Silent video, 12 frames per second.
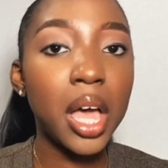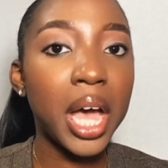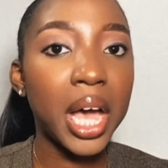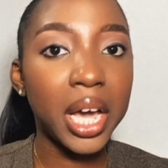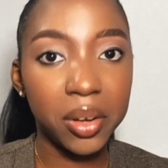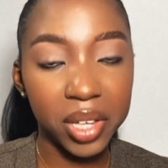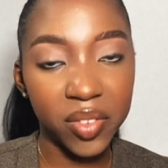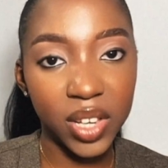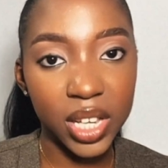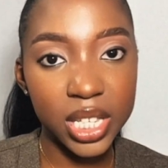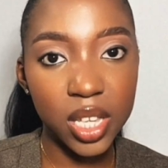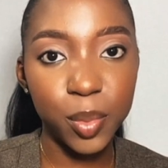And I'll give
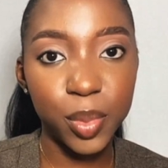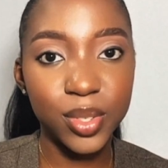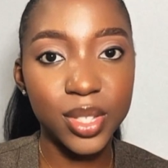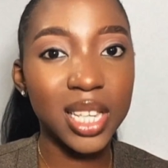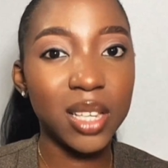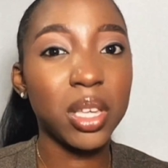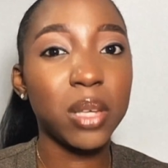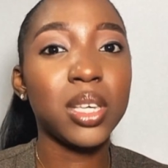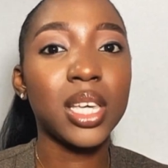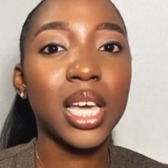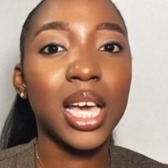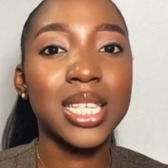examples. Say
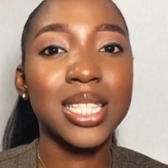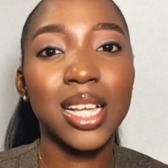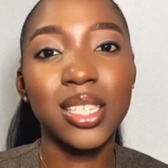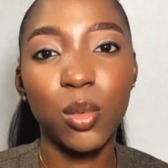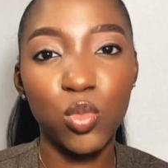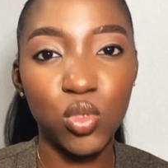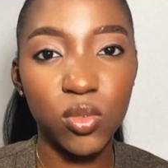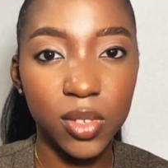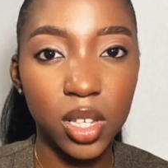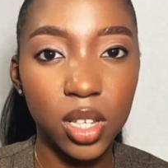maybe I start a movie.